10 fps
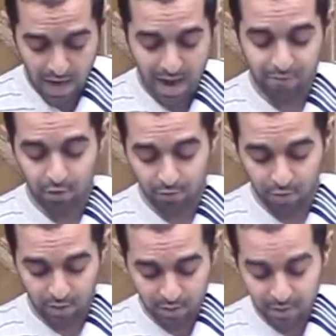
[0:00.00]
After you've
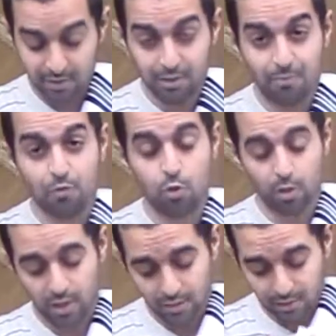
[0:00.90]
done this,
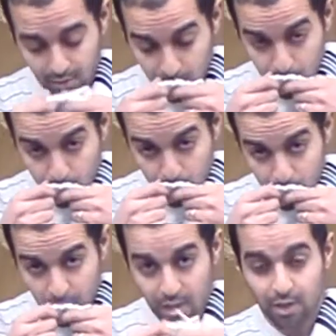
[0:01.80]
you kiss it.
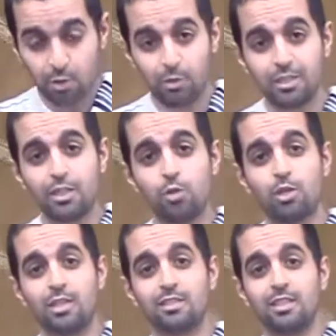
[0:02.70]
The reason
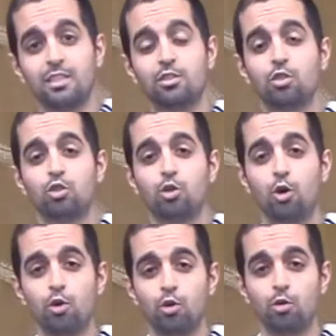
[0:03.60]
you kiss it is to
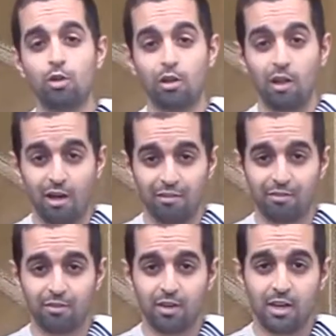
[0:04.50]
show you the
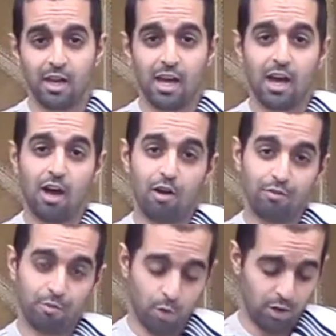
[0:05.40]
love
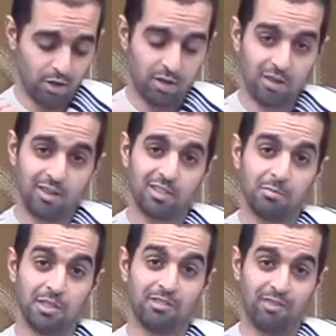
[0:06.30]
for
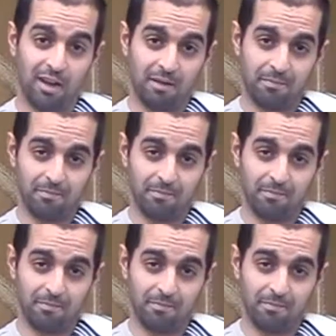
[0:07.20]
this mitzvah.